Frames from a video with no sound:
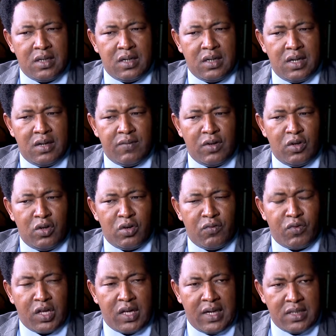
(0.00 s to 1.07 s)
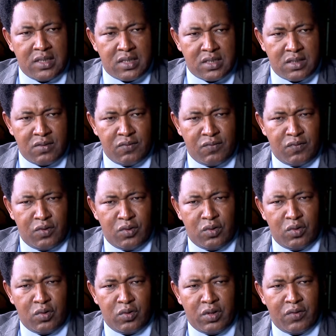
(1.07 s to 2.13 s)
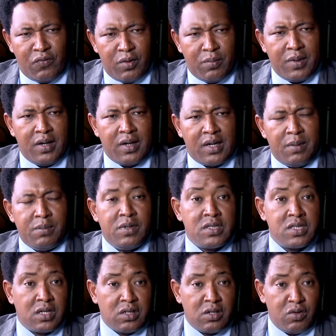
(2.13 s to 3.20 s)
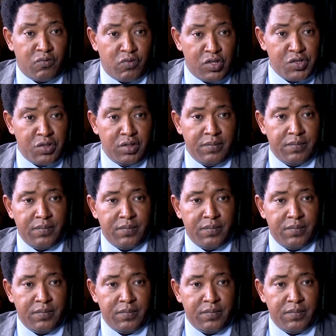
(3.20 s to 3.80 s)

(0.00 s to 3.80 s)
have a lot of regards for the former Cabinet Secretary of Treasury.